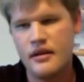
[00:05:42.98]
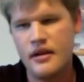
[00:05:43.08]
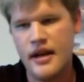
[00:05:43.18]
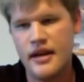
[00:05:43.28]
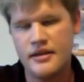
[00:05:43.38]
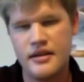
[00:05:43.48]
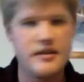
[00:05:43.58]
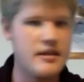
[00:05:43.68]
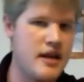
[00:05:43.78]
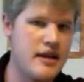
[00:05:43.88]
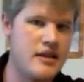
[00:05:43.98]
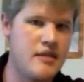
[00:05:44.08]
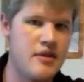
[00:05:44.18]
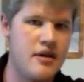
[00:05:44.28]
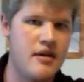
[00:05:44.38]
It's a tasty
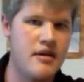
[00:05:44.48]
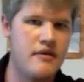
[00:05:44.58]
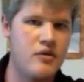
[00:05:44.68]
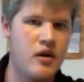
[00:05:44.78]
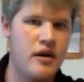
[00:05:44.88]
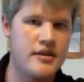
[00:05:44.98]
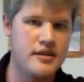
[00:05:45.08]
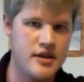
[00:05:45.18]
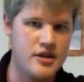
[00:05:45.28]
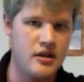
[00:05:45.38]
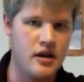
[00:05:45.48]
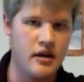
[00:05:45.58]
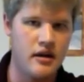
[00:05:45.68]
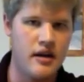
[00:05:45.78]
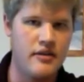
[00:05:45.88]
beer if you want a session
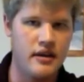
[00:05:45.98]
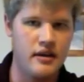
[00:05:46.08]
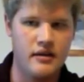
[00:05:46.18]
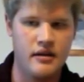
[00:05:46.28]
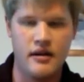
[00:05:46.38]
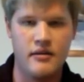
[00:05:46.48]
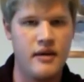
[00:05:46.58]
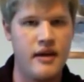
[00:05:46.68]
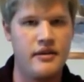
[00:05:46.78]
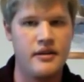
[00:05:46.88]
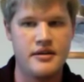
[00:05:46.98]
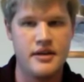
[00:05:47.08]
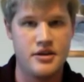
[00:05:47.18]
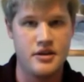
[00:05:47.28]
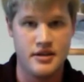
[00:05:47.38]
lager, I think, or rather a
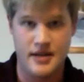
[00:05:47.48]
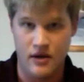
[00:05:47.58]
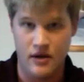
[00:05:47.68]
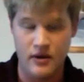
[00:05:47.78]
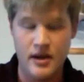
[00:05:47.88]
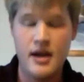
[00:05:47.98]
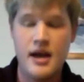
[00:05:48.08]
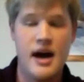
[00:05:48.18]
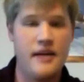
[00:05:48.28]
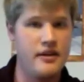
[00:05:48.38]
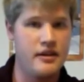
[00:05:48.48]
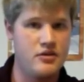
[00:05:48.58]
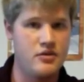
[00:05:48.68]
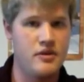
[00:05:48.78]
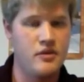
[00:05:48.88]
session stout. I think this
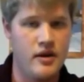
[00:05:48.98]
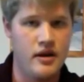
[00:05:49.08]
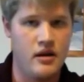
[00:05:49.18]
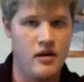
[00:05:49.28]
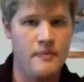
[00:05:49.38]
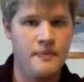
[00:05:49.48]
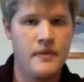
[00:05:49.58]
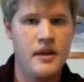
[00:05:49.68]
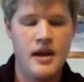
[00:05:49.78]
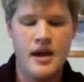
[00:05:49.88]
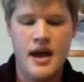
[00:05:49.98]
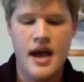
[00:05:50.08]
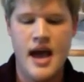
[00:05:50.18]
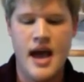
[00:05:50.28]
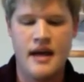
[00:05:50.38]
would be the way to go.
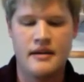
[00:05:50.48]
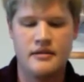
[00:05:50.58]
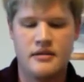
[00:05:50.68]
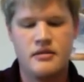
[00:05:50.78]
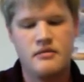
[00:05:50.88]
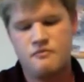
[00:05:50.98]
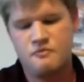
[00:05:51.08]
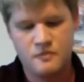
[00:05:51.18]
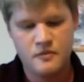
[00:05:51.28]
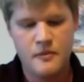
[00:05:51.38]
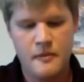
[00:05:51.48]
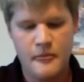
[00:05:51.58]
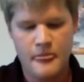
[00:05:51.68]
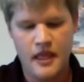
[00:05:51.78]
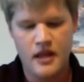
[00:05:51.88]
And
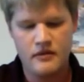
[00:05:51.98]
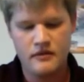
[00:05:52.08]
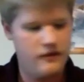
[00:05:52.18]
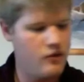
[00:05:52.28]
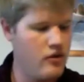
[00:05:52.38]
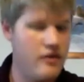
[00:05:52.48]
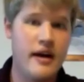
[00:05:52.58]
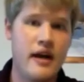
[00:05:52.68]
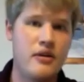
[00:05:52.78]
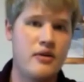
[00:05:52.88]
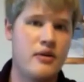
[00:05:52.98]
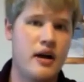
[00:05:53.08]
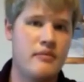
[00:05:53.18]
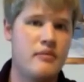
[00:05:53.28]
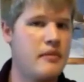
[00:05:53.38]
for the value,
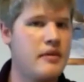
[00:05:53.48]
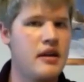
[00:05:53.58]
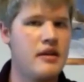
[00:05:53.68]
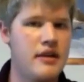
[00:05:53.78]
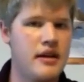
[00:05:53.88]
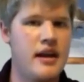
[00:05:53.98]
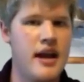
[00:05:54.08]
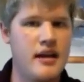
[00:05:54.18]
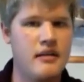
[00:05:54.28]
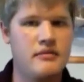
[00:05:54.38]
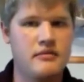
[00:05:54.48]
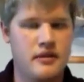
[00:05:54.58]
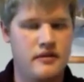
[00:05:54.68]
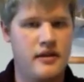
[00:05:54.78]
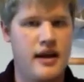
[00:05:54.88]
I'm going to give it an 8,
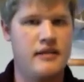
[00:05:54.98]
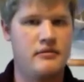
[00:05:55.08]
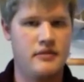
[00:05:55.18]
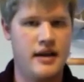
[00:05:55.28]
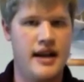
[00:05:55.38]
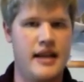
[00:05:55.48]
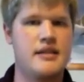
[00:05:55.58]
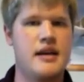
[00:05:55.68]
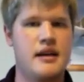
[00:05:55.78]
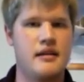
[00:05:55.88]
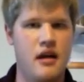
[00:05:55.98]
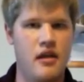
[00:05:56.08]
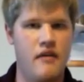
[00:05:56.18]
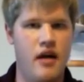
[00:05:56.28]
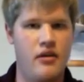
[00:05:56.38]
a flat 8 out of 10 on
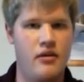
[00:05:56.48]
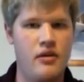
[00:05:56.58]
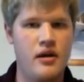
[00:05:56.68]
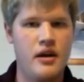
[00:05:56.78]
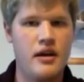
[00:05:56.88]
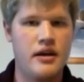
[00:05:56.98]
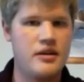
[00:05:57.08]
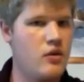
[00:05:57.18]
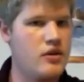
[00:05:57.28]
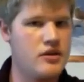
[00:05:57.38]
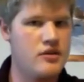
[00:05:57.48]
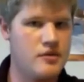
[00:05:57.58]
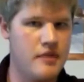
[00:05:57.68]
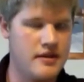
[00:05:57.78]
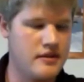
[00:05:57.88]
the value, because it wasn't too
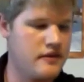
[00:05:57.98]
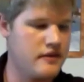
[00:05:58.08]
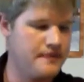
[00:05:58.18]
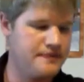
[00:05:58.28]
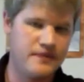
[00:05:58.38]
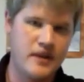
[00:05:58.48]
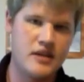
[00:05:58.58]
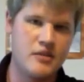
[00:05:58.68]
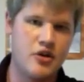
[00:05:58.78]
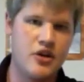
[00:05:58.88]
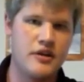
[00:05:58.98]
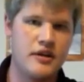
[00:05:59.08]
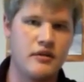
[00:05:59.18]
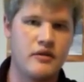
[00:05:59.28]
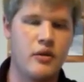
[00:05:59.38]
expensive. It's a pretty good
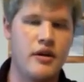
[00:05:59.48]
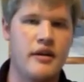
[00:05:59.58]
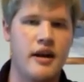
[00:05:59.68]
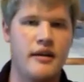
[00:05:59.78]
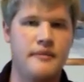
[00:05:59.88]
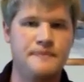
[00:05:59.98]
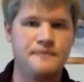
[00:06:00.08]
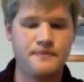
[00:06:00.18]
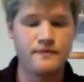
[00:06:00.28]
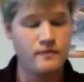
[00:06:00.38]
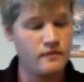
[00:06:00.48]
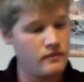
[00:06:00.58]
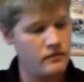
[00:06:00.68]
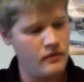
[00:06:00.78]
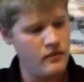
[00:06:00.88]
deal for what you're getting.
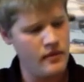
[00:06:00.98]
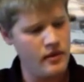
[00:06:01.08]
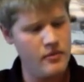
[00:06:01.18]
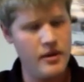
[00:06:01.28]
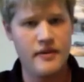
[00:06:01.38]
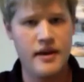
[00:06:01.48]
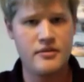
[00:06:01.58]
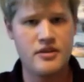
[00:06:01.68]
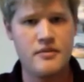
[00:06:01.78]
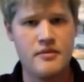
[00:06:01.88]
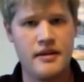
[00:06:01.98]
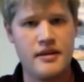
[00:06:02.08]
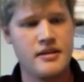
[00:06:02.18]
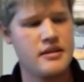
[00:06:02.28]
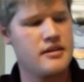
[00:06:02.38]
But that just about
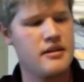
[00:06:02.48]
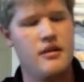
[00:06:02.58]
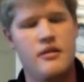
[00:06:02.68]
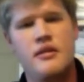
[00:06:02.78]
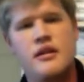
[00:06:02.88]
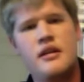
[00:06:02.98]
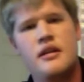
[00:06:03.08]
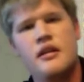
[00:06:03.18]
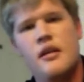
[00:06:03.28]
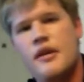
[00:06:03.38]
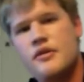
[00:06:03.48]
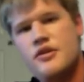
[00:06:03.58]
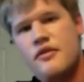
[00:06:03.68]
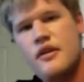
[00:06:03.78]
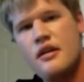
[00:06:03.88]
does it. So let me know what
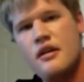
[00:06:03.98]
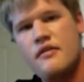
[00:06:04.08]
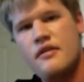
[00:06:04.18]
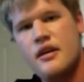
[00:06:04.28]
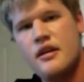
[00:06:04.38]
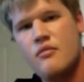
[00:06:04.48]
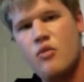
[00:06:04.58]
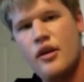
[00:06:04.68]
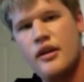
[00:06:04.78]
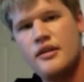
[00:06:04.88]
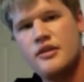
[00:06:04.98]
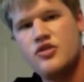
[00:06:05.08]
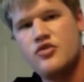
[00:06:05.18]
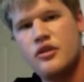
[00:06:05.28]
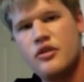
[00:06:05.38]
you think of the Moylan's
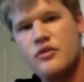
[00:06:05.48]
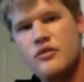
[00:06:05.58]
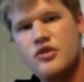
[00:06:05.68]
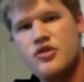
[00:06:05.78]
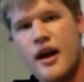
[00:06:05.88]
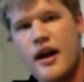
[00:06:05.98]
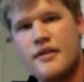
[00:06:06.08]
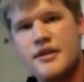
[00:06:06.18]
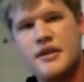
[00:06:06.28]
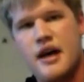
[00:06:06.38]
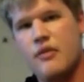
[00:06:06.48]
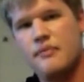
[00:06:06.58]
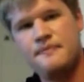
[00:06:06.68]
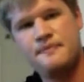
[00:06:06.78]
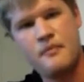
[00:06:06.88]
Dragoons Dry Irish
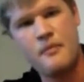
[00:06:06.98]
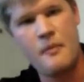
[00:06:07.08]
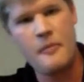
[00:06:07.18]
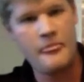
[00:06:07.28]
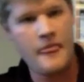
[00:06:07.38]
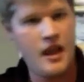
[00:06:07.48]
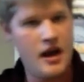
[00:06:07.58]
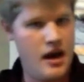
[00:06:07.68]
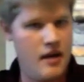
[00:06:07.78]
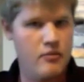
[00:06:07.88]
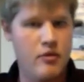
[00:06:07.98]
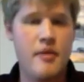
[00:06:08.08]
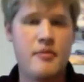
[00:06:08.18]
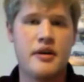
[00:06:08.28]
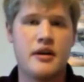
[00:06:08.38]
Stout.
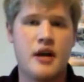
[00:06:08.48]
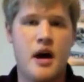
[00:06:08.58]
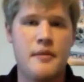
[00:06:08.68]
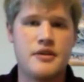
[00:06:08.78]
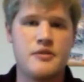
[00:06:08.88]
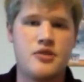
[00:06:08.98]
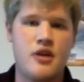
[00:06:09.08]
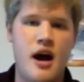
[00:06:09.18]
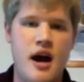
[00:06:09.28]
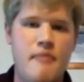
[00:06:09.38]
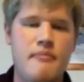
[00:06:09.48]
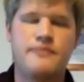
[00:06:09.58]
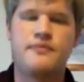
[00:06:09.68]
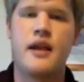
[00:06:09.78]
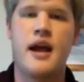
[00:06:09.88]
Remember to comment, subscribe,
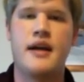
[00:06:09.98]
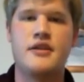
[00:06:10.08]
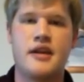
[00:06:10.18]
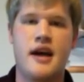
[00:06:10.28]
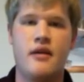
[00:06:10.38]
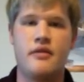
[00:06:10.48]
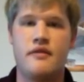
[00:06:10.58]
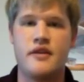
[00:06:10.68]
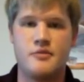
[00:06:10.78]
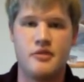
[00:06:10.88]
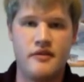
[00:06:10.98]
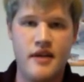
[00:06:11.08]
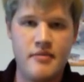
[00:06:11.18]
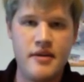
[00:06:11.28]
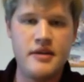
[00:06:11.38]
and check out the Facebook
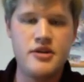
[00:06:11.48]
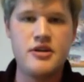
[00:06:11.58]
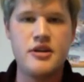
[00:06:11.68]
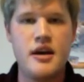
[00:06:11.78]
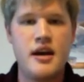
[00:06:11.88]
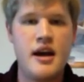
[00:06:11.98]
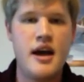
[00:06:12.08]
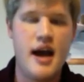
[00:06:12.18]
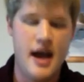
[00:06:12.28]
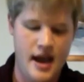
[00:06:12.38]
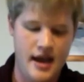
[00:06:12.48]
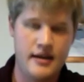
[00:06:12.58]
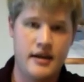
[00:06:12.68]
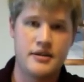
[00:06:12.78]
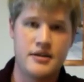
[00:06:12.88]
fan page.
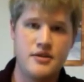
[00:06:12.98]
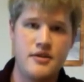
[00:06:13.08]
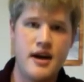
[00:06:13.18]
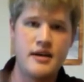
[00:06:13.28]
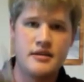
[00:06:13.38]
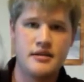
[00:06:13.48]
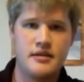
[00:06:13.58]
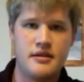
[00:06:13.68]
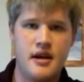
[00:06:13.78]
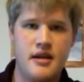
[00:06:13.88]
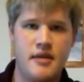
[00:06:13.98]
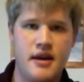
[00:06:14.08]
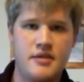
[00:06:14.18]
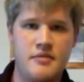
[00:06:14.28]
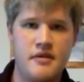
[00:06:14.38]
And I'll see you guys in my
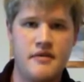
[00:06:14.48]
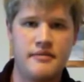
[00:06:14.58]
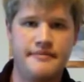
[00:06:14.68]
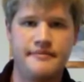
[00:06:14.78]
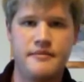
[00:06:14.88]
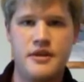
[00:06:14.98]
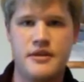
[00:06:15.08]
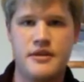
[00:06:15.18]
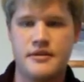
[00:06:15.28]
next beer review. Cheers.